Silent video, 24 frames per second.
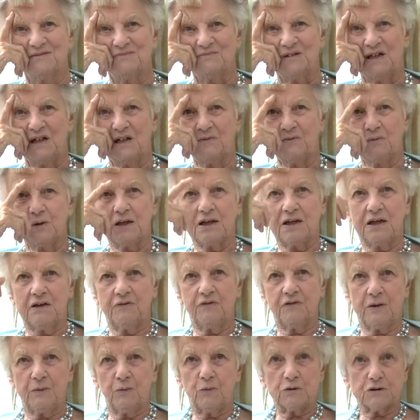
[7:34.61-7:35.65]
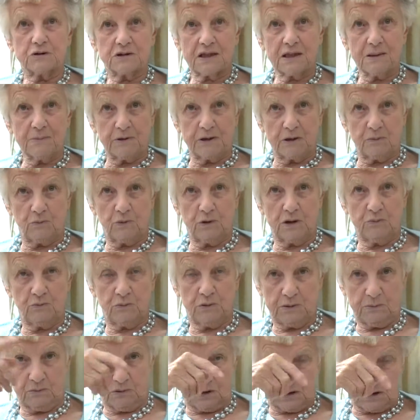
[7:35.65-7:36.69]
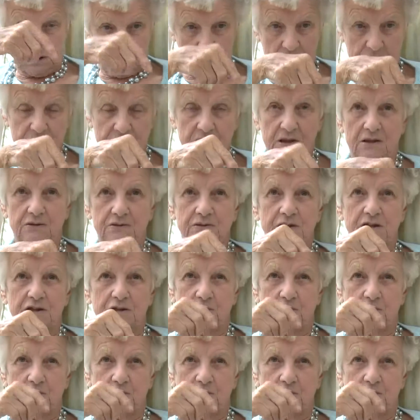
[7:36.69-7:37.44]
But if he was coming when we were going down there,